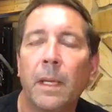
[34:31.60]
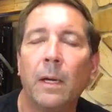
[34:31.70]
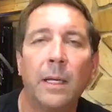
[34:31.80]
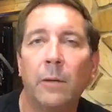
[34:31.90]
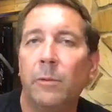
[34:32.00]
You
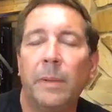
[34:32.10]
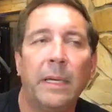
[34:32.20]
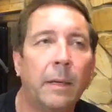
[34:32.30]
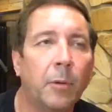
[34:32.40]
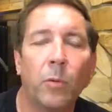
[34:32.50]
know, he would
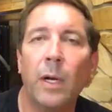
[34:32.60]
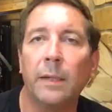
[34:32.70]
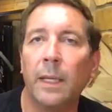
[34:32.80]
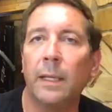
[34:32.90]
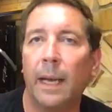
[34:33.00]
be number
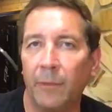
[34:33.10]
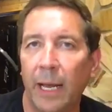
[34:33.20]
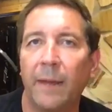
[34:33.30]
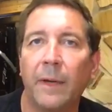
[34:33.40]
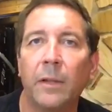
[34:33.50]
one. Then I
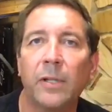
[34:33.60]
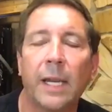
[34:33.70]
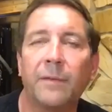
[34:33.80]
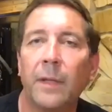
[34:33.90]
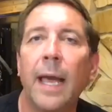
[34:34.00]
would have others
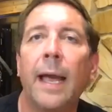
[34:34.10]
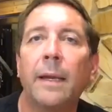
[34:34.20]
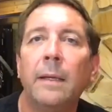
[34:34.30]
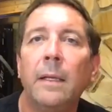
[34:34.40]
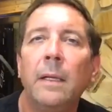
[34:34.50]
after
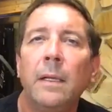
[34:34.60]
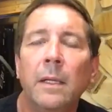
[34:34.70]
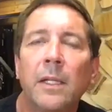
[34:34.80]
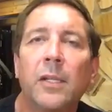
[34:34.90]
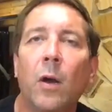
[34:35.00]
that.
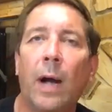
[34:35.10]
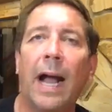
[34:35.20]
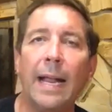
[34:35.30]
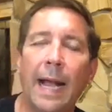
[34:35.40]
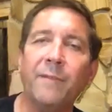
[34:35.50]
So
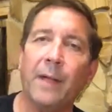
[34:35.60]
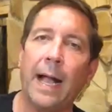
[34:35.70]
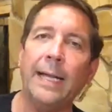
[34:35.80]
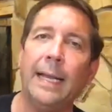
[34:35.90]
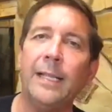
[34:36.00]
I,
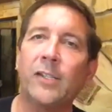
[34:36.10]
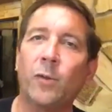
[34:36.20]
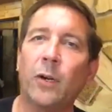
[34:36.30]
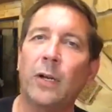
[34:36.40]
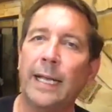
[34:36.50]
I, it's
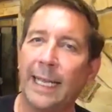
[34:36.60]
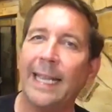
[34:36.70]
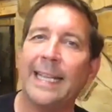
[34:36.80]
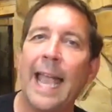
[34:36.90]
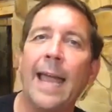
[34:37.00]
sort of like
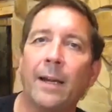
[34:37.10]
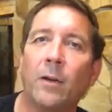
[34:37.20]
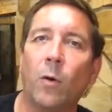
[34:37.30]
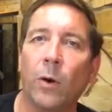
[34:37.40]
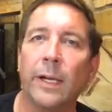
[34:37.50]
in
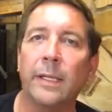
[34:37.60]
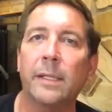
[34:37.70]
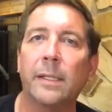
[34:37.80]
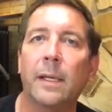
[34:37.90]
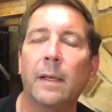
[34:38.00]

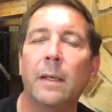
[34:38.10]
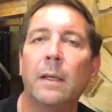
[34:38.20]
categories.